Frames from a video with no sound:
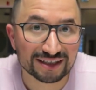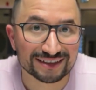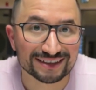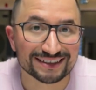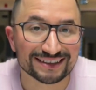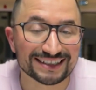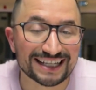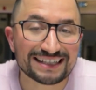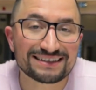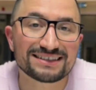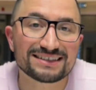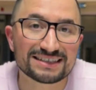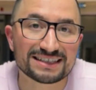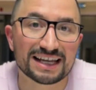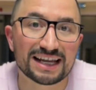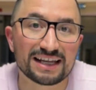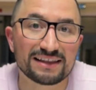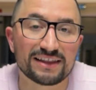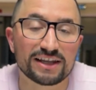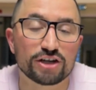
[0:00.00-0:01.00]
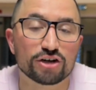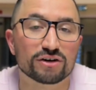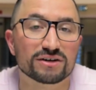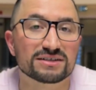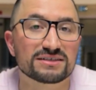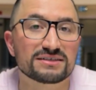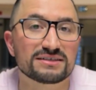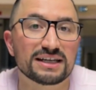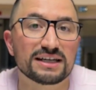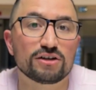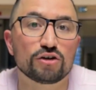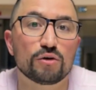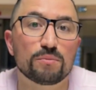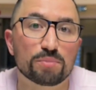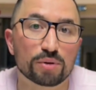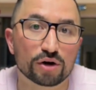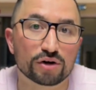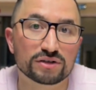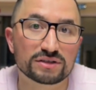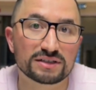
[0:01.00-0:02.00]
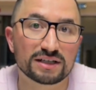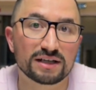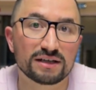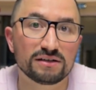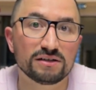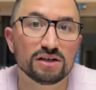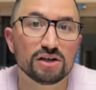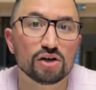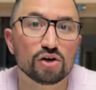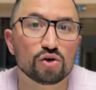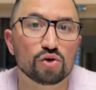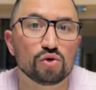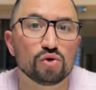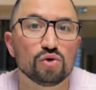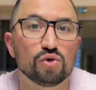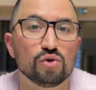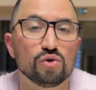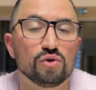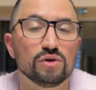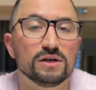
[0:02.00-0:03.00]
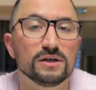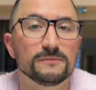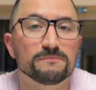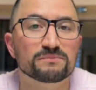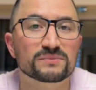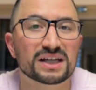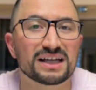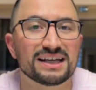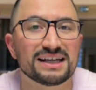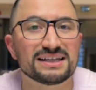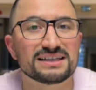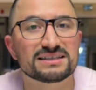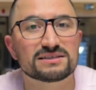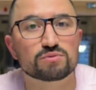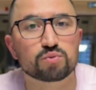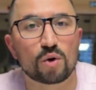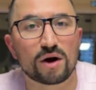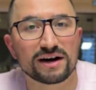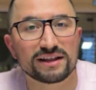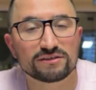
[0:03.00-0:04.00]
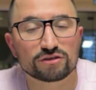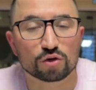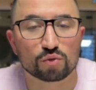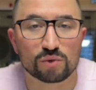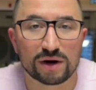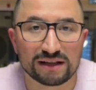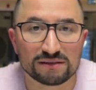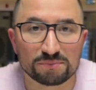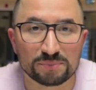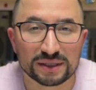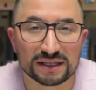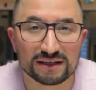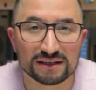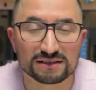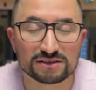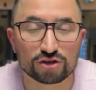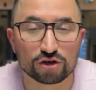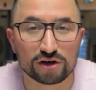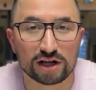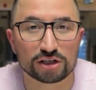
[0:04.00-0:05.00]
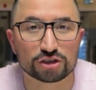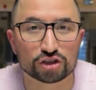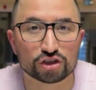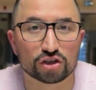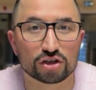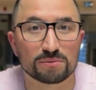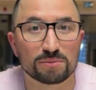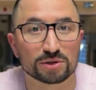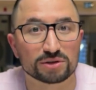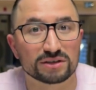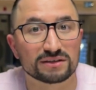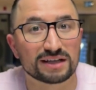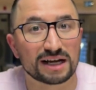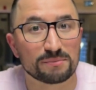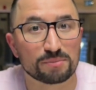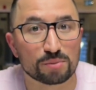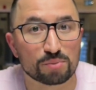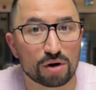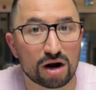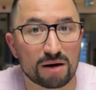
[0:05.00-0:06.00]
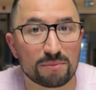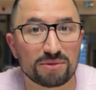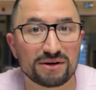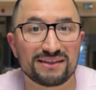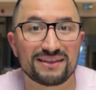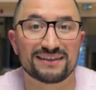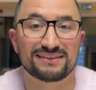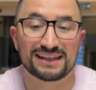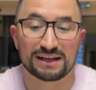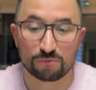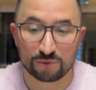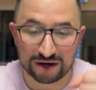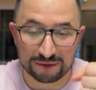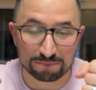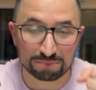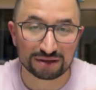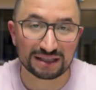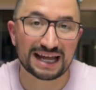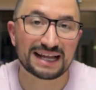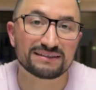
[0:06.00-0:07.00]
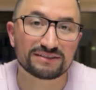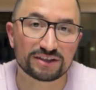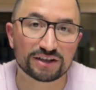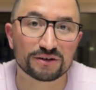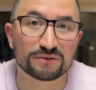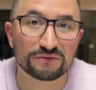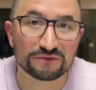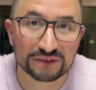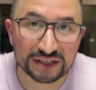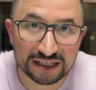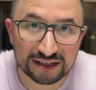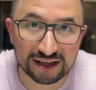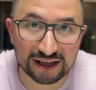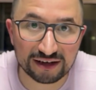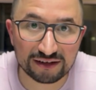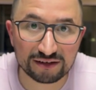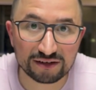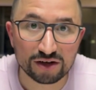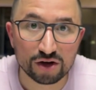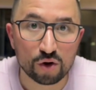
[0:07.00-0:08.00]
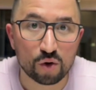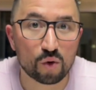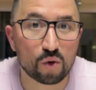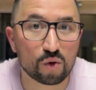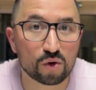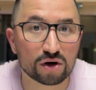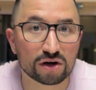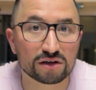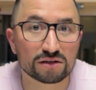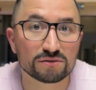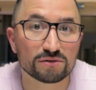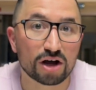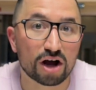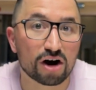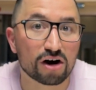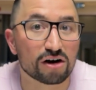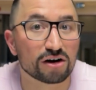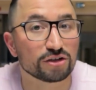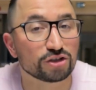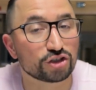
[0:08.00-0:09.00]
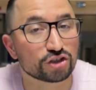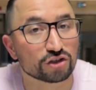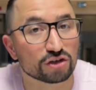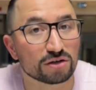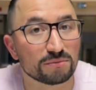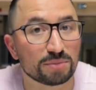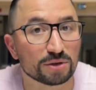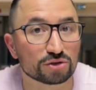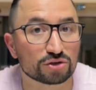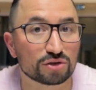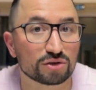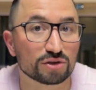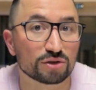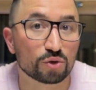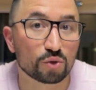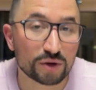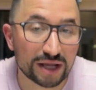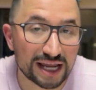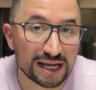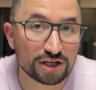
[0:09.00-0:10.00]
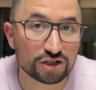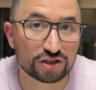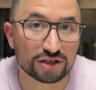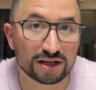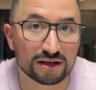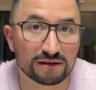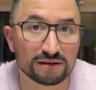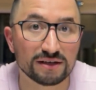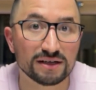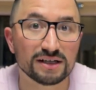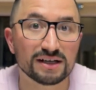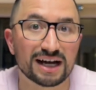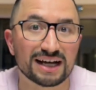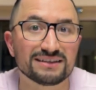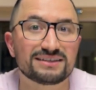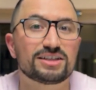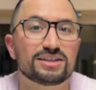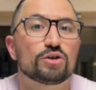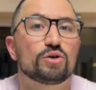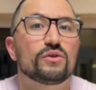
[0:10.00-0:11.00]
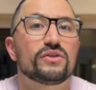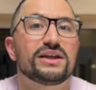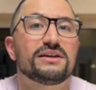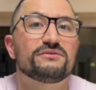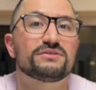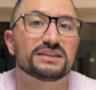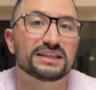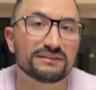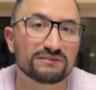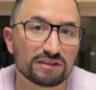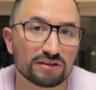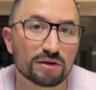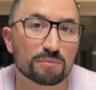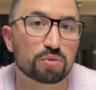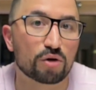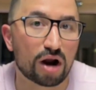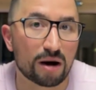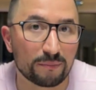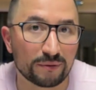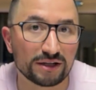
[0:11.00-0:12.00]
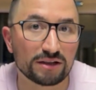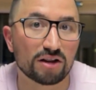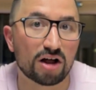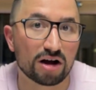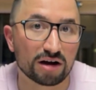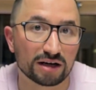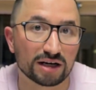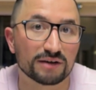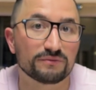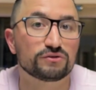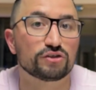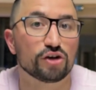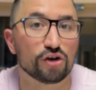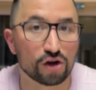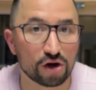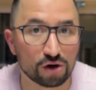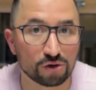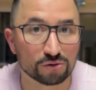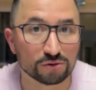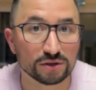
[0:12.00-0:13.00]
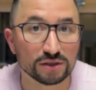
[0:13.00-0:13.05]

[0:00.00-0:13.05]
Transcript: let's say that you're a single person who is wanting to rent because they're not sure about the type of property that they want to plant their feet in, or are unsure about the location until they've lived in the property long enough to know.